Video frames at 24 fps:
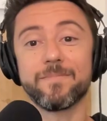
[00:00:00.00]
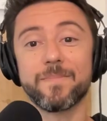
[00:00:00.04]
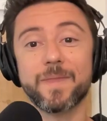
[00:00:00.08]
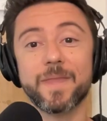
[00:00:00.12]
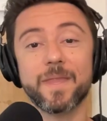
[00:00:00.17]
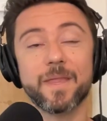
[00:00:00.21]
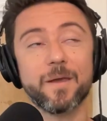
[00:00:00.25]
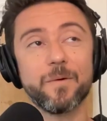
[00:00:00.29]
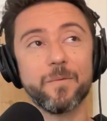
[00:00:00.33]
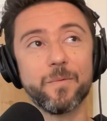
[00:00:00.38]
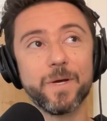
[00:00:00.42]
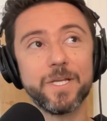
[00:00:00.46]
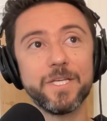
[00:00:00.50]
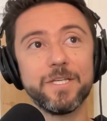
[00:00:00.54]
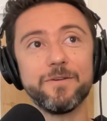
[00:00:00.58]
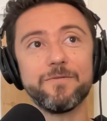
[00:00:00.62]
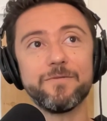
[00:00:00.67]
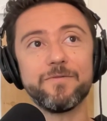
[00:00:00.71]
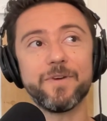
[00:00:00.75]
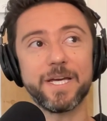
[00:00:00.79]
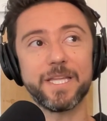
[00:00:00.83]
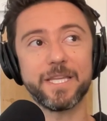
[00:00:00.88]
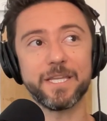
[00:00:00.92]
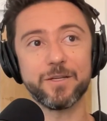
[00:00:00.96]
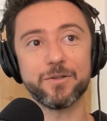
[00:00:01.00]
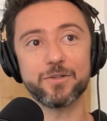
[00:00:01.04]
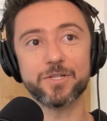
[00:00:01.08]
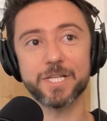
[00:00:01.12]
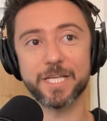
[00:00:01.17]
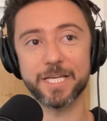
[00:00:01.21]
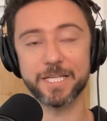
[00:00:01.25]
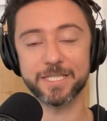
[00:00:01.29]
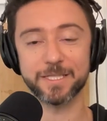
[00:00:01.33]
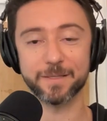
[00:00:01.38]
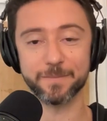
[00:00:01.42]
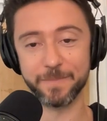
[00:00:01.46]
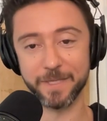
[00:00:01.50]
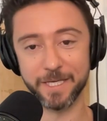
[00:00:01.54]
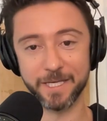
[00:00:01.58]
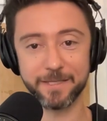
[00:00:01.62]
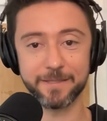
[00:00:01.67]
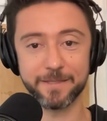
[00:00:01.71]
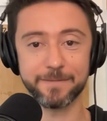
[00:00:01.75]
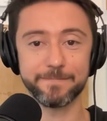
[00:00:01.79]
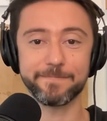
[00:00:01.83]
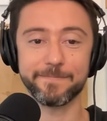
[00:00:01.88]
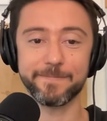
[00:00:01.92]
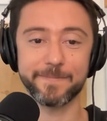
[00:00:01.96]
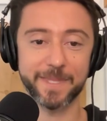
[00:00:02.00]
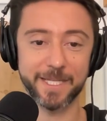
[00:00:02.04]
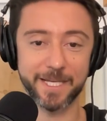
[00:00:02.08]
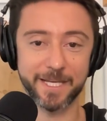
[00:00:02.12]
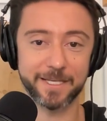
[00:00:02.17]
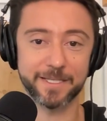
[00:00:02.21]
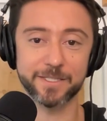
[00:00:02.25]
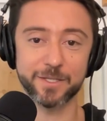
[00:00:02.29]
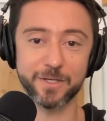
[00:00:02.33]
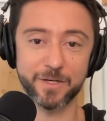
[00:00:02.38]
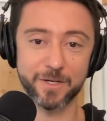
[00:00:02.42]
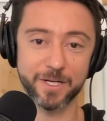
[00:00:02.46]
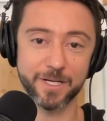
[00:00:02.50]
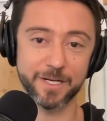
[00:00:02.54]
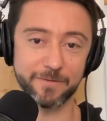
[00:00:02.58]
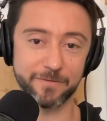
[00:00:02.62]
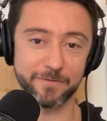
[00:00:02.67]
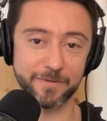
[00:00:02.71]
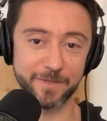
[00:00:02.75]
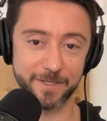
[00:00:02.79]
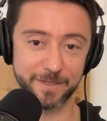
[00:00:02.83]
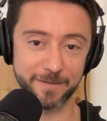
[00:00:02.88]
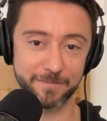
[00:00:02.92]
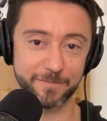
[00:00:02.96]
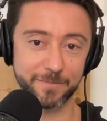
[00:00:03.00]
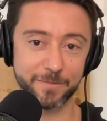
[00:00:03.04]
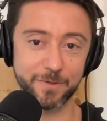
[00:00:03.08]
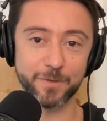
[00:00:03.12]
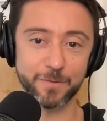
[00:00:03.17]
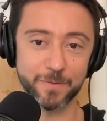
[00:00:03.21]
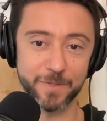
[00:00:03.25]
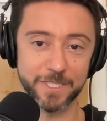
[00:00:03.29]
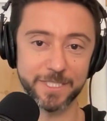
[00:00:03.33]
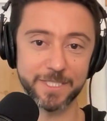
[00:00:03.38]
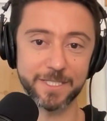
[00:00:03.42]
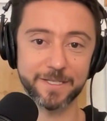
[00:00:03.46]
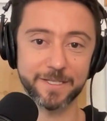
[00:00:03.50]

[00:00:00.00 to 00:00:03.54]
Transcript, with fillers: When do you find that usually ends up being like, is there kind of a heuristic